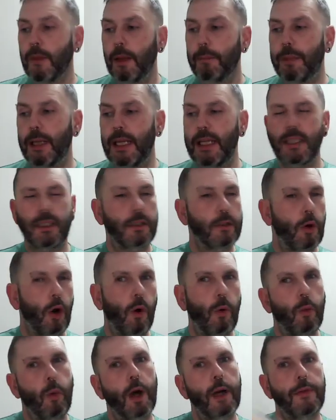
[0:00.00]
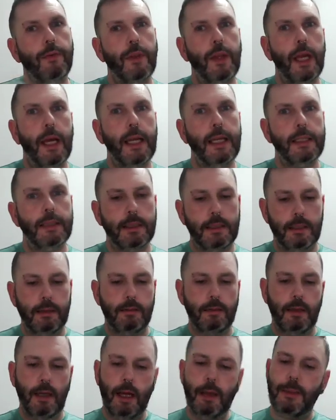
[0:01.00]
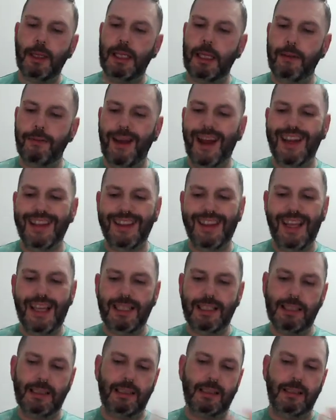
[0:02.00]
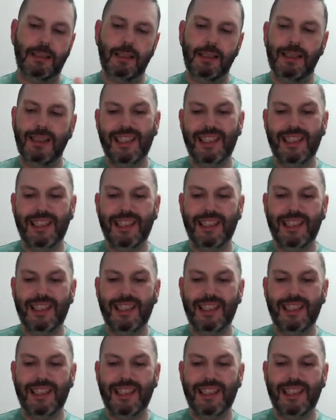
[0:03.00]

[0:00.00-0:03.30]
but it's not one that, I mean, I've had this